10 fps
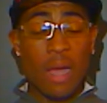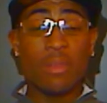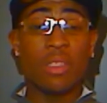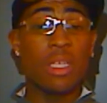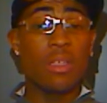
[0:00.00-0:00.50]
I'll
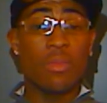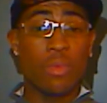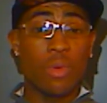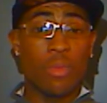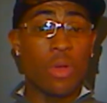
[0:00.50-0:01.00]
see
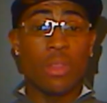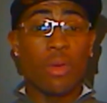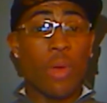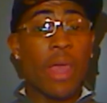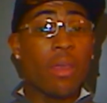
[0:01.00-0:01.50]
what they're
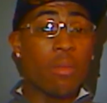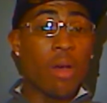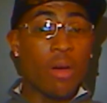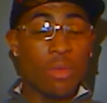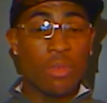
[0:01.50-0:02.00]
writing
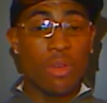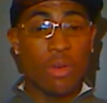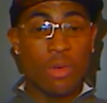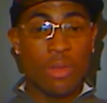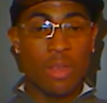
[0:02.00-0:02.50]
about, you
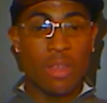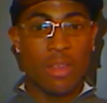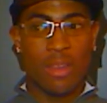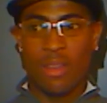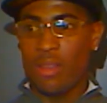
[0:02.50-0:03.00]
know,
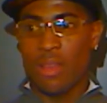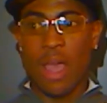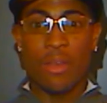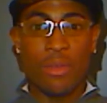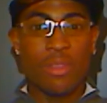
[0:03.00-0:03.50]
and I
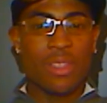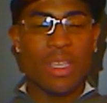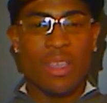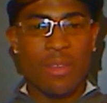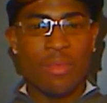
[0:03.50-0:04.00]
do the
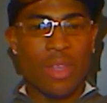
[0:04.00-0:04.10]
same.